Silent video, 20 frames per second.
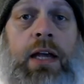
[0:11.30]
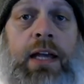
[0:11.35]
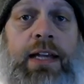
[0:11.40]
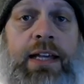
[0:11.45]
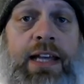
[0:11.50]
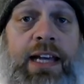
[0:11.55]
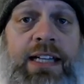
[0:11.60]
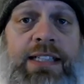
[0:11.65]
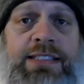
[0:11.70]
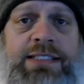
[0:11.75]

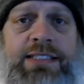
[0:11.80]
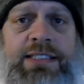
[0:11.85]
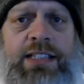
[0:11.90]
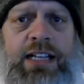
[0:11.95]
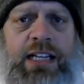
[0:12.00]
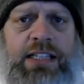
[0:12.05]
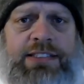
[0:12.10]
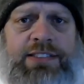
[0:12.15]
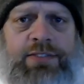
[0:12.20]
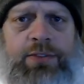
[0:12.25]
guys.
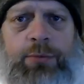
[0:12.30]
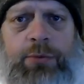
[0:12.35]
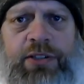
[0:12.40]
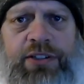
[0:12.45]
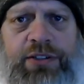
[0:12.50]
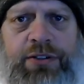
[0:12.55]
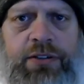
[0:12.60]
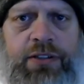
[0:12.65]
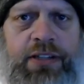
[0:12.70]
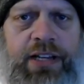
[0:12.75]
How's everyone
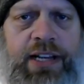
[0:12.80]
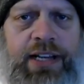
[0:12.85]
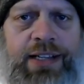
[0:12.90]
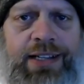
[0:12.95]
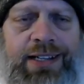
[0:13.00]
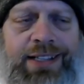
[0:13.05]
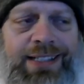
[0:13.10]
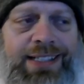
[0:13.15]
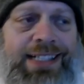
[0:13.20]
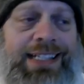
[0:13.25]
doing today?
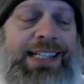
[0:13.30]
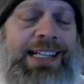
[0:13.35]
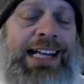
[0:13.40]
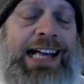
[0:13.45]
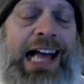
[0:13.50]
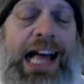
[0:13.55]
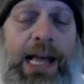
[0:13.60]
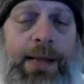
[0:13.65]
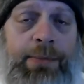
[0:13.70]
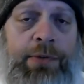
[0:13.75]

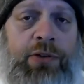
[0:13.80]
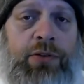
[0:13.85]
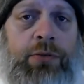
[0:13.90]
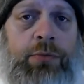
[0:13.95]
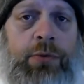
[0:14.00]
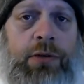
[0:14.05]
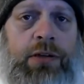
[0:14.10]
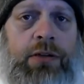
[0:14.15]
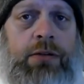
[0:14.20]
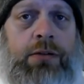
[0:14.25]
I'm doing
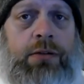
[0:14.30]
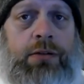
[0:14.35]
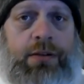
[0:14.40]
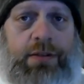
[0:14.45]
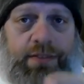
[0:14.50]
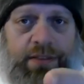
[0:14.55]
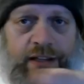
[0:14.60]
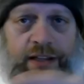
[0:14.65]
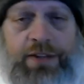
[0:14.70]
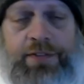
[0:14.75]
well.
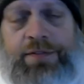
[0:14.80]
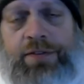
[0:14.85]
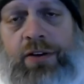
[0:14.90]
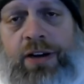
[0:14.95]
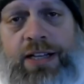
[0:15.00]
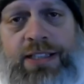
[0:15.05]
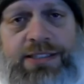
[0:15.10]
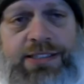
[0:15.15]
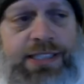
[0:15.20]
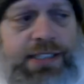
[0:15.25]
Thank you for
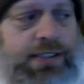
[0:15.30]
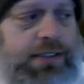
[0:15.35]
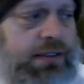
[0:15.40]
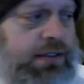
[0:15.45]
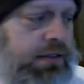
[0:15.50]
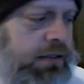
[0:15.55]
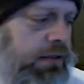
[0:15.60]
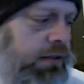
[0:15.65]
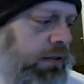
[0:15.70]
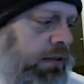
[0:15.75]
asking.
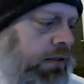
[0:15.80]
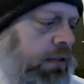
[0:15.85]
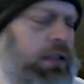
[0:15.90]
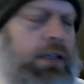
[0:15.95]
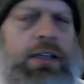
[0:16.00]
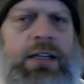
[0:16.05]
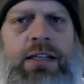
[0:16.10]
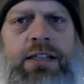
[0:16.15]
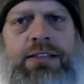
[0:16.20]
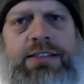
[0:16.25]

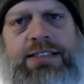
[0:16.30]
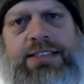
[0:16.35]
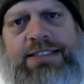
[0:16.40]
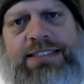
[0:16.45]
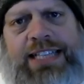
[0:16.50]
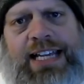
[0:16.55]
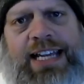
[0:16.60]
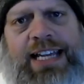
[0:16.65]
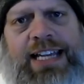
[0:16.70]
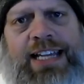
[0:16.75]

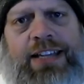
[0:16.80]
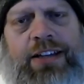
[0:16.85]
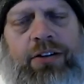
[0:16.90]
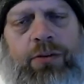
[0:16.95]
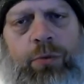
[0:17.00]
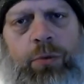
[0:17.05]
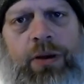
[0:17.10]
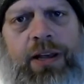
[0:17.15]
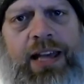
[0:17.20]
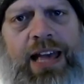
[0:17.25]
Today,
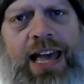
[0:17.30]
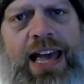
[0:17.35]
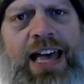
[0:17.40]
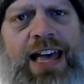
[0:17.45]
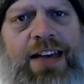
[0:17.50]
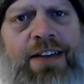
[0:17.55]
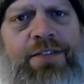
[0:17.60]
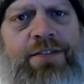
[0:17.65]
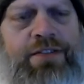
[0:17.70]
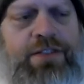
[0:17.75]
we
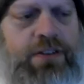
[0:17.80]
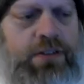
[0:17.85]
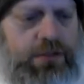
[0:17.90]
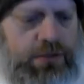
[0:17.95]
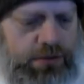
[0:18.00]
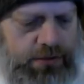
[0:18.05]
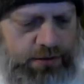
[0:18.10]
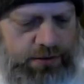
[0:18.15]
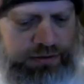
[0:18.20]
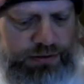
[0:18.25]
have
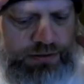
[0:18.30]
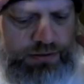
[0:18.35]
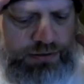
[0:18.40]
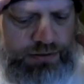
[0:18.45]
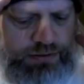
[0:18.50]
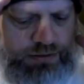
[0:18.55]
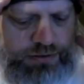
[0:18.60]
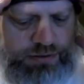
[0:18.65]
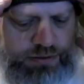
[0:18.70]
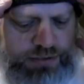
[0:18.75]

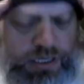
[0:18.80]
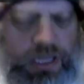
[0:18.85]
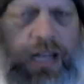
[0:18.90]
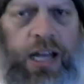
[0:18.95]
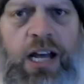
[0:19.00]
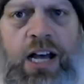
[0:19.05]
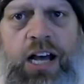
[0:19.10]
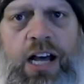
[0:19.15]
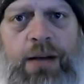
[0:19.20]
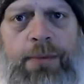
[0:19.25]

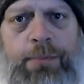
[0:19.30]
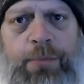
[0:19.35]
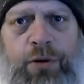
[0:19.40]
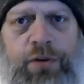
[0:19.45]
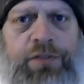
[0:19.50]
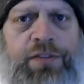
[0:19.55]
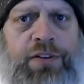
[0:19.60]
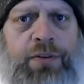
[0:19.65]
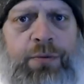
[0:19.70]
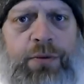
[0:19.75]
a
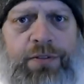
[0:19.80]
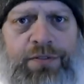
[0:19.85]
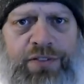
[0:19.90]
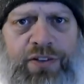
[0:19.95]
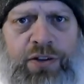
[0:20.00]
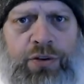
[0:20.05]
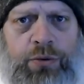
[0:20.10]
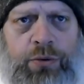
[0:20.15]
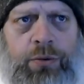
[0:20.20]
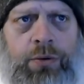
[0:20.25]
movie
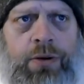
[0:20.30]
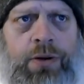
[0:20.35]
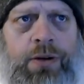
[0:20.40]
review.